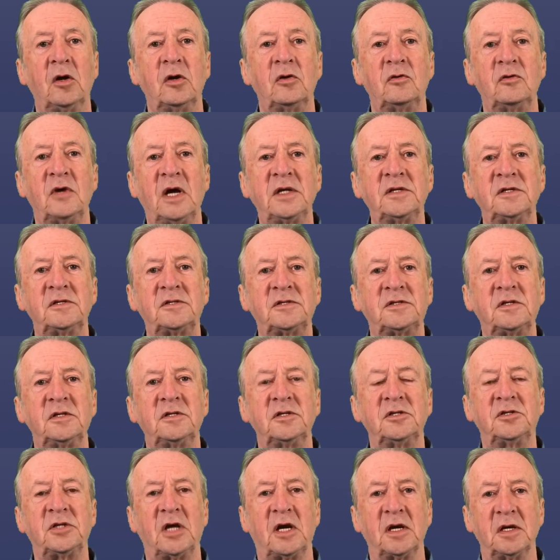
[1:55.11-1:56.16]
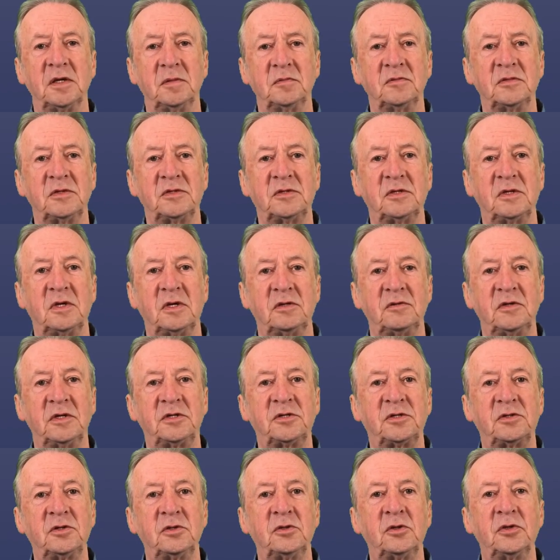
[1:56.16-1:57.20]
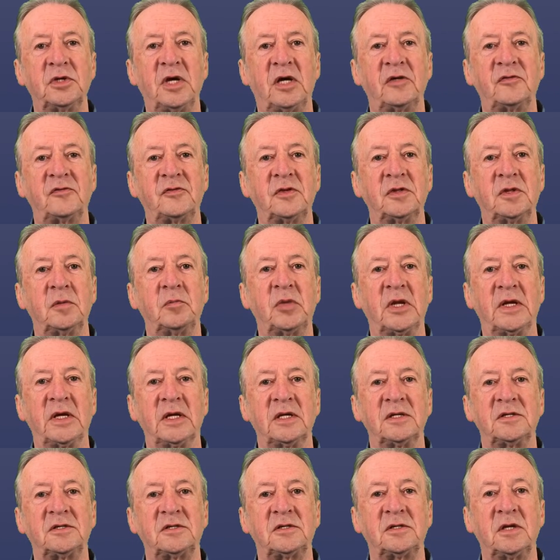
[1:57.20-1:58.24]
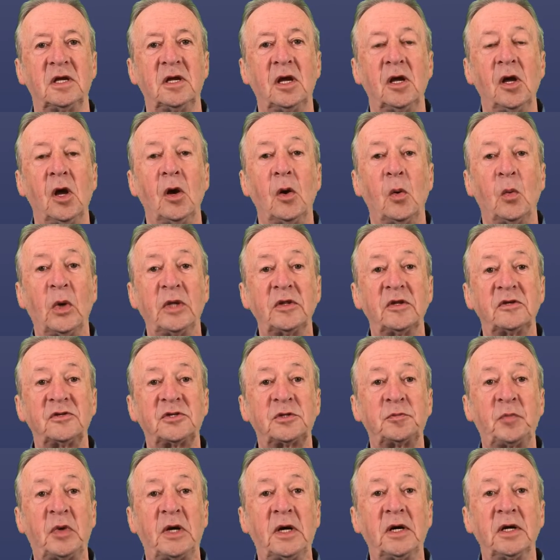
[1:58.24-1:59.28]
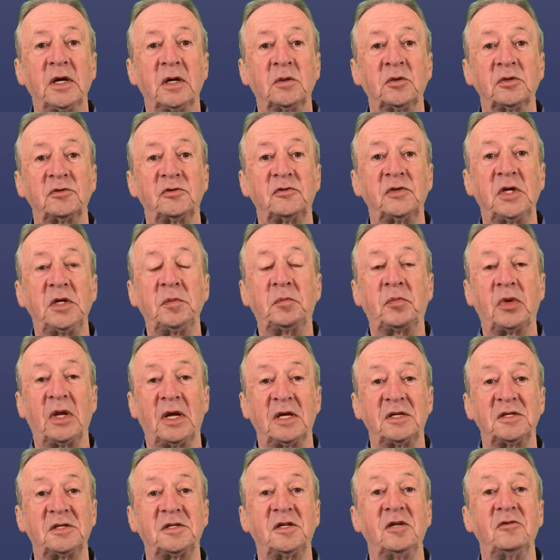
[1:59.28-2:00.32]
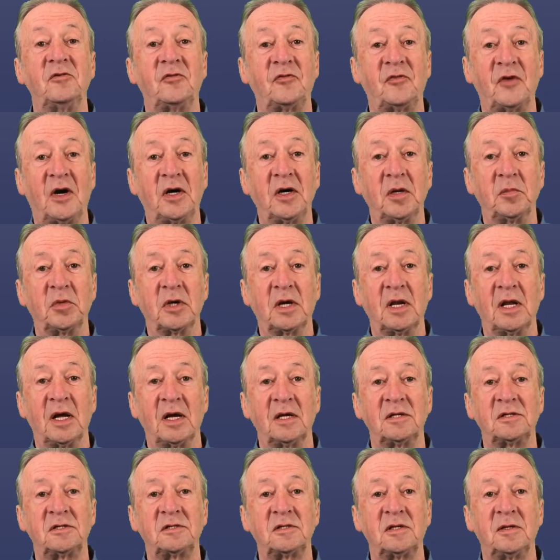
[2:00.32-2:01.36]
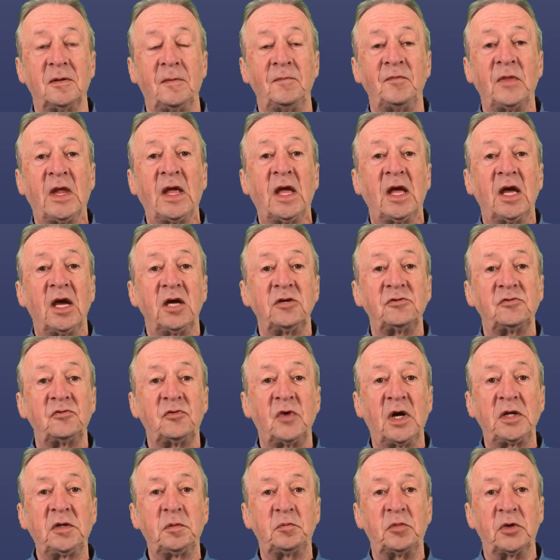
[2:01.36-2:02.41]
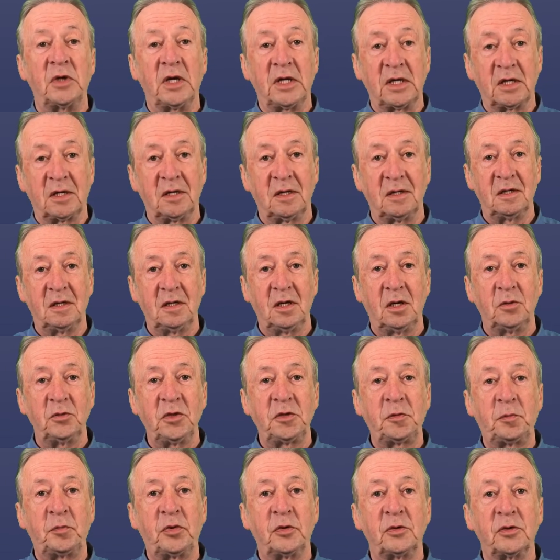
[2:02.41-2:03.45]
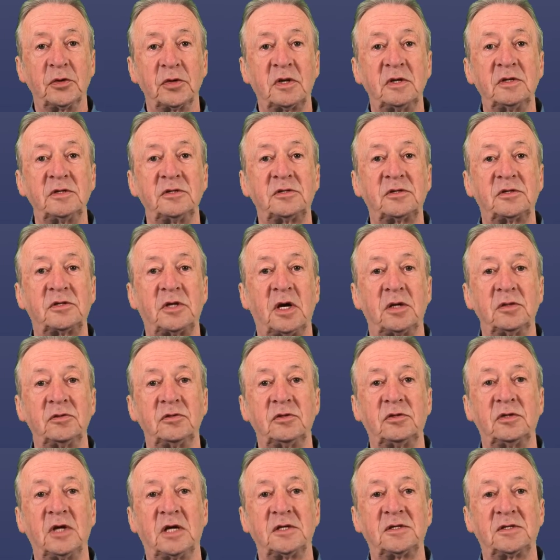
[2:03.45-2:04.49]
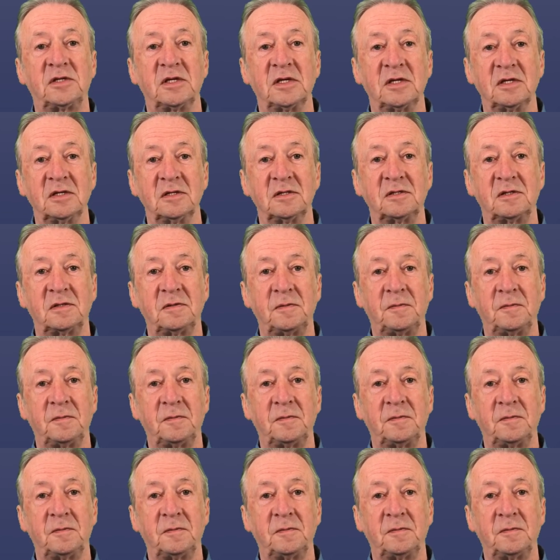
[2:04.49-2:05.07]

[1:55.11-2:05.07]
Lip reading: Wren's St James, restored after the Blitz, when the spire was replaced in fiberglass, is red brick with Portland stone dressings.